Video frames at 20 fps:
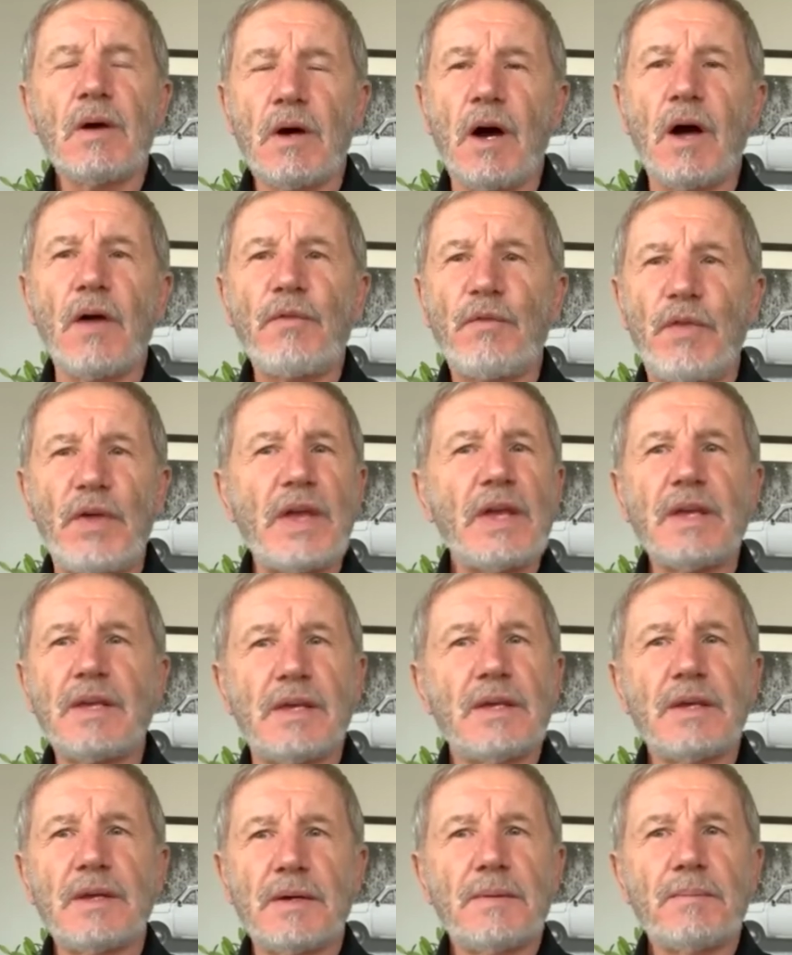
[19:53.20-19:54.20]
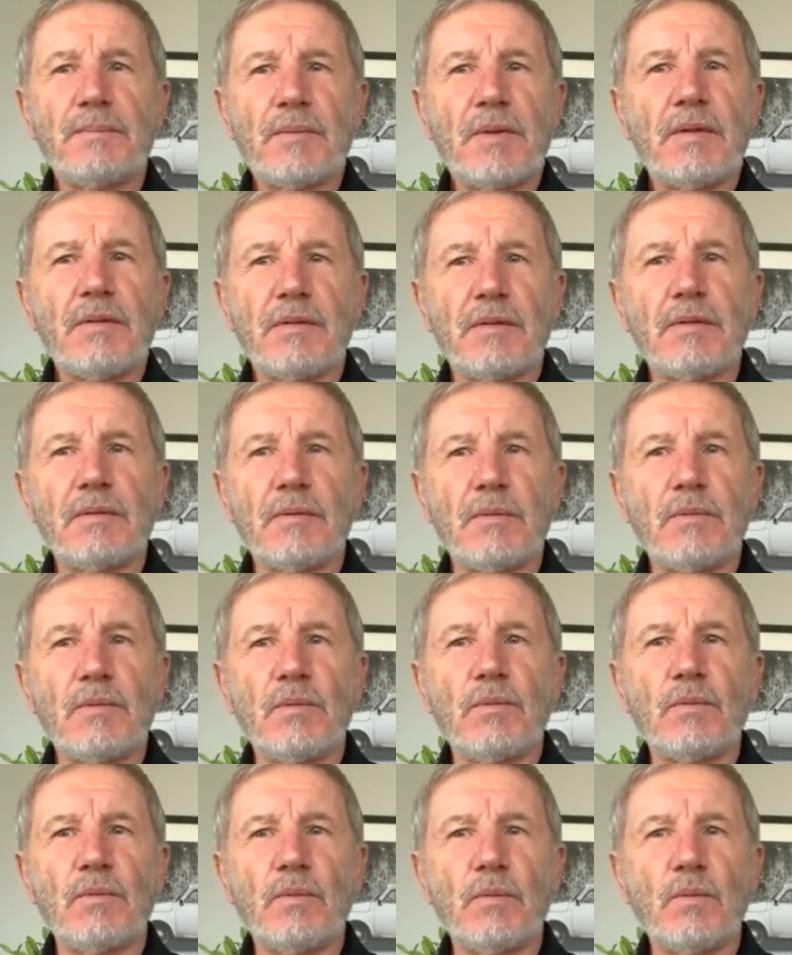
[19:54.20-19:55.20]
I think
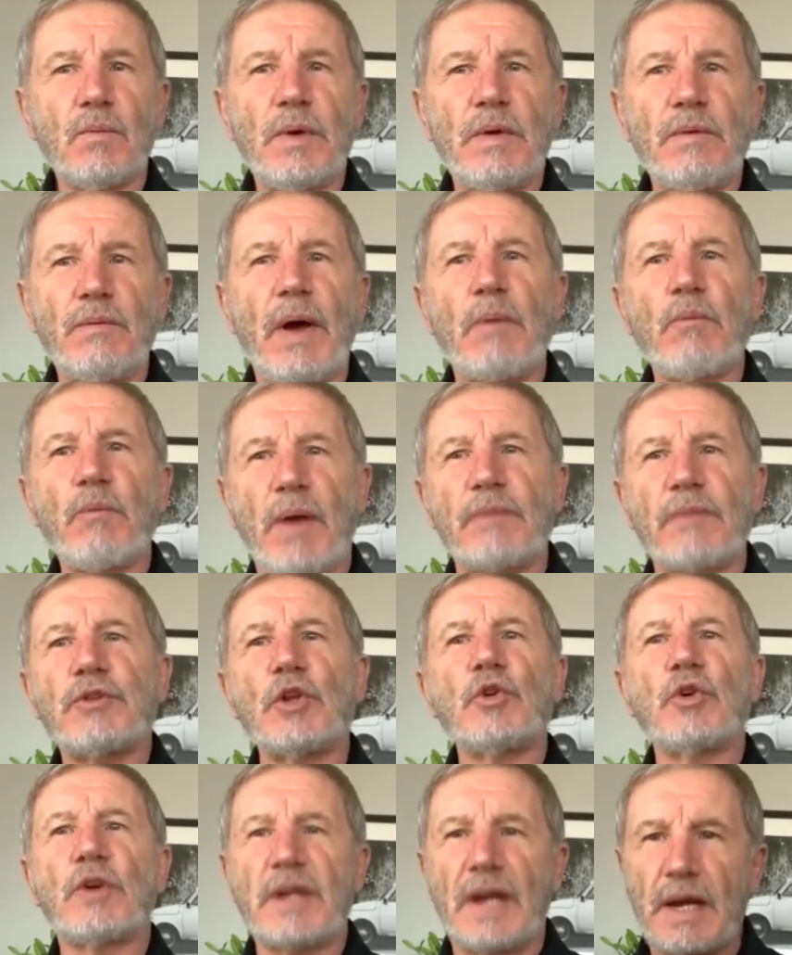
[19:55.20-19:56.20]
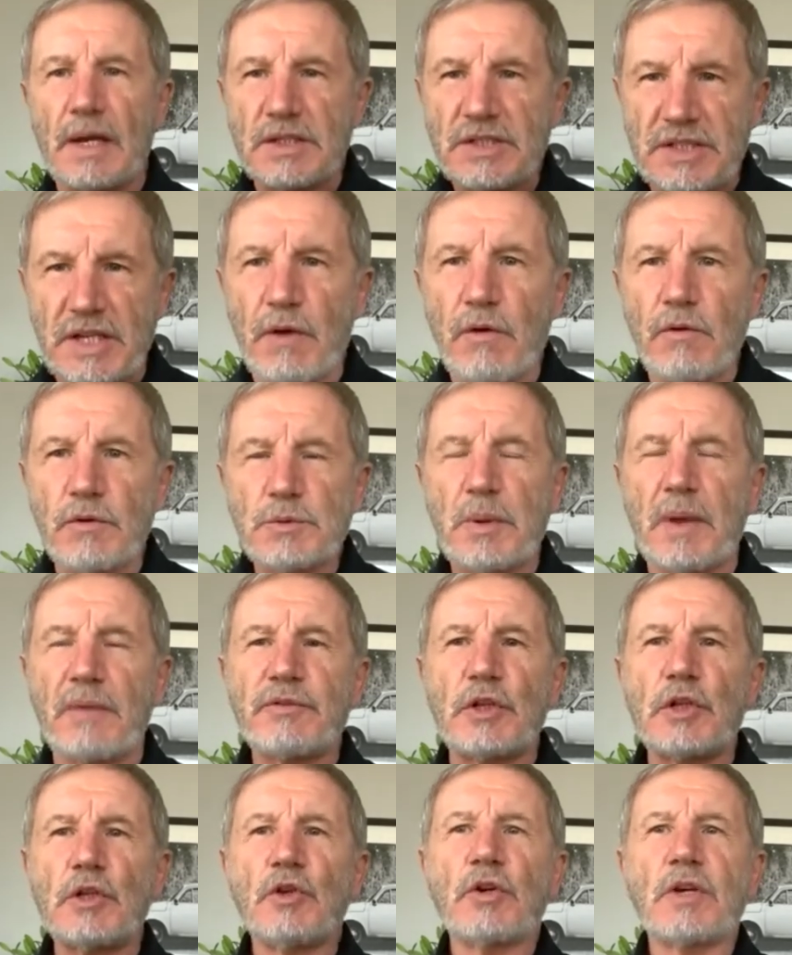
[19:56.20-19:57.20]
we have to look at ourselves. We have
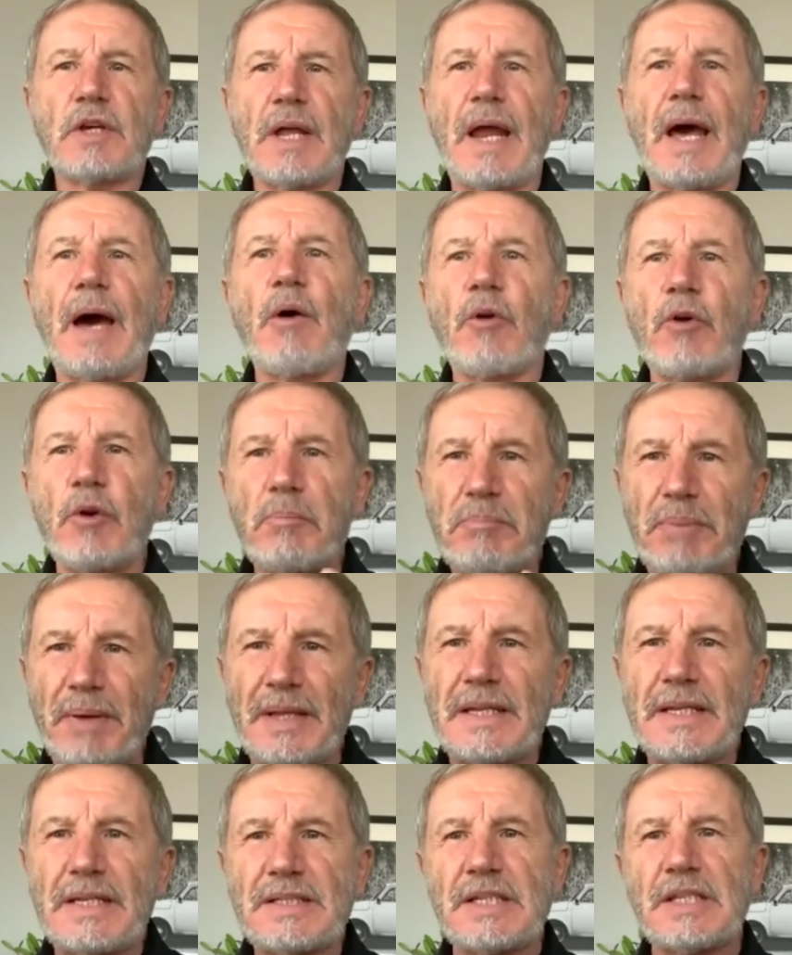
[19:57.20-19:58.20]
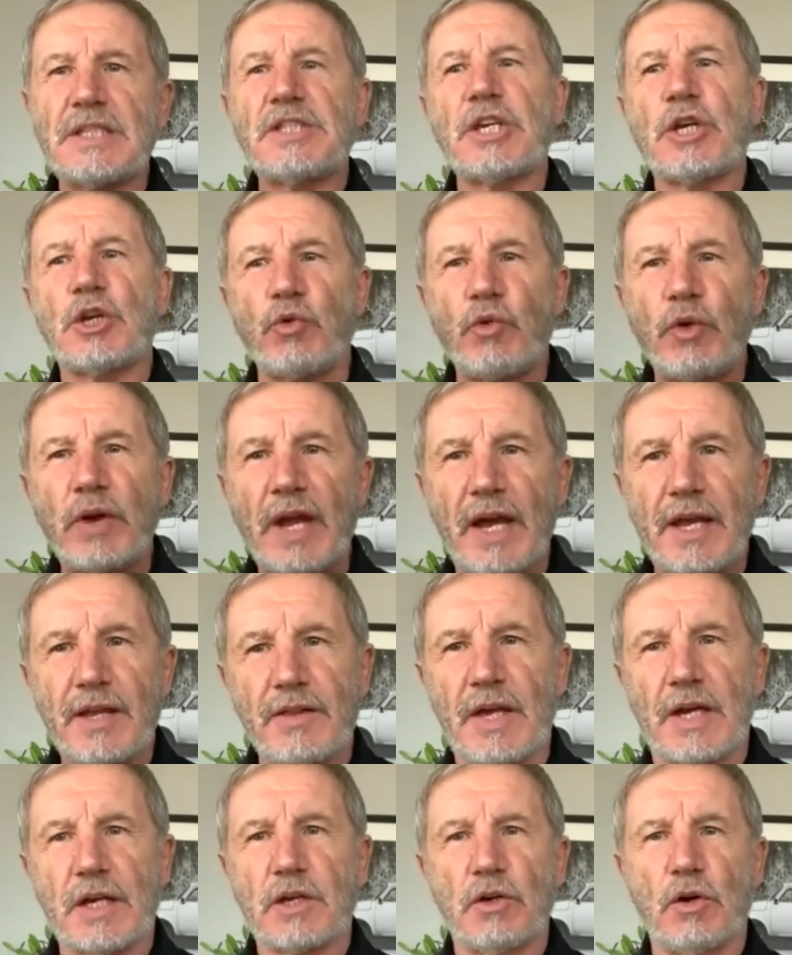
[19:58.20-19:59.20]
to look at our ability to create
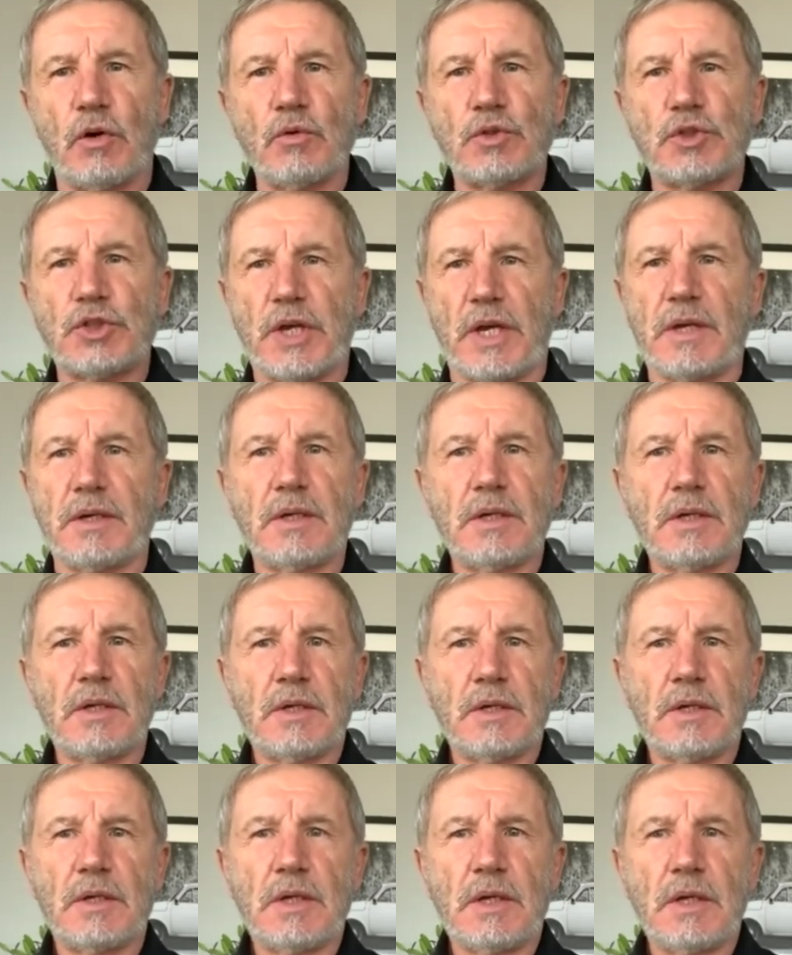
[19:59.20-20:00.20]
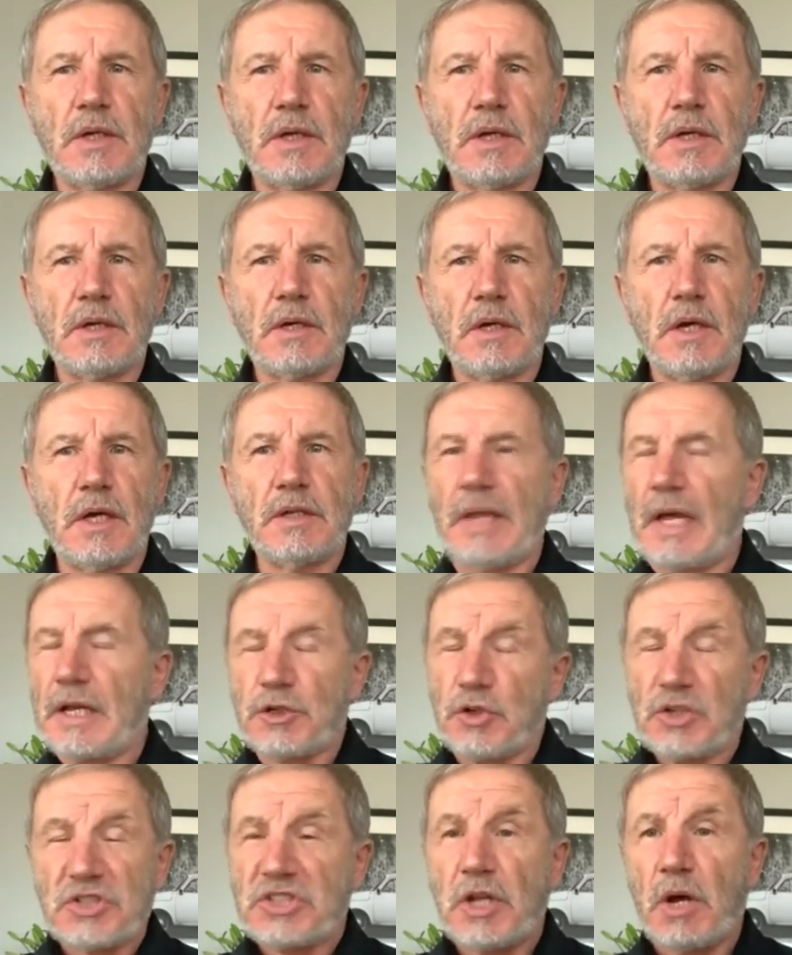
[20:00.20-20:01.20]
that culture. And that
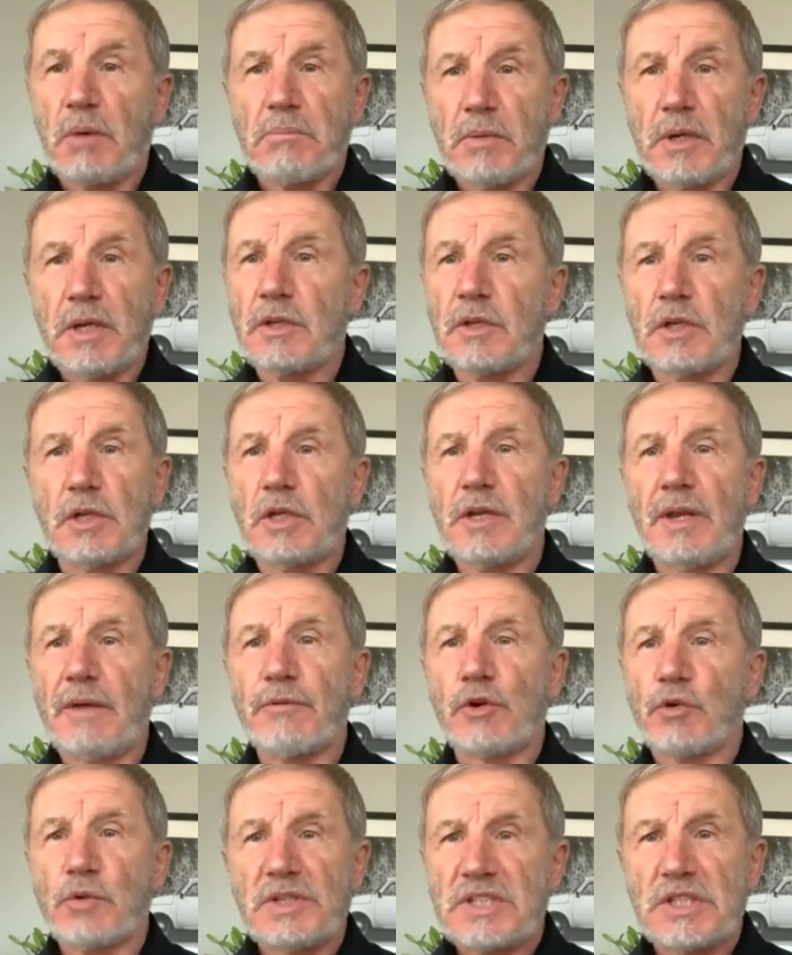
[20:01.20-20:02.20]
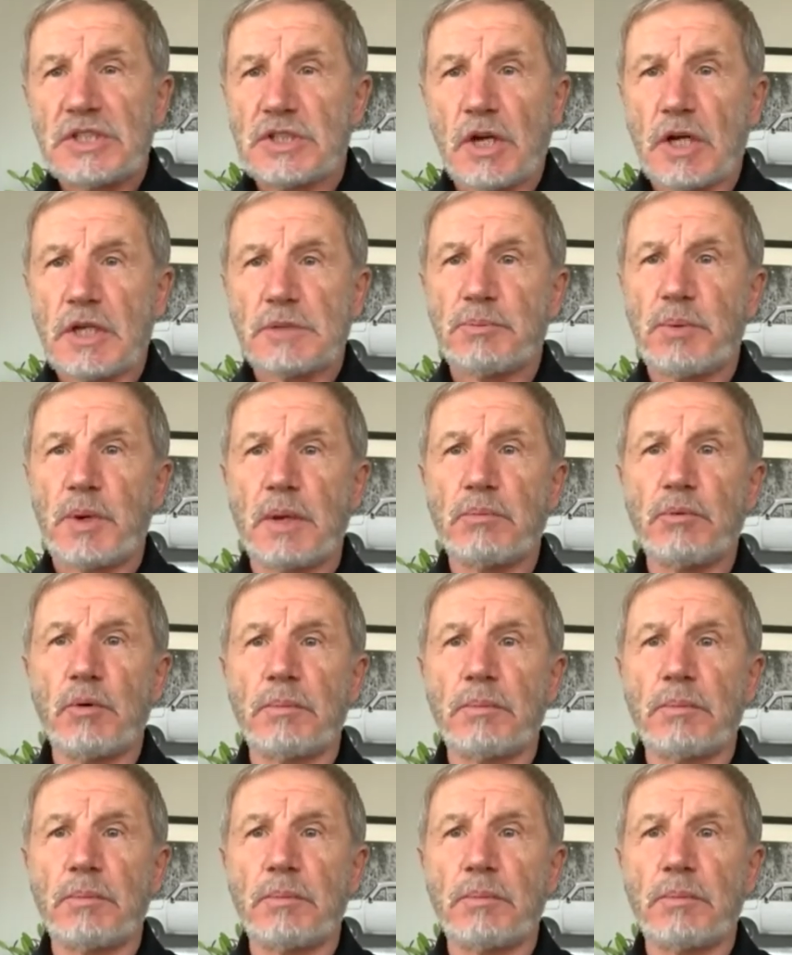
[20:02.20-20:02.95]
does not mean that you never criticize people,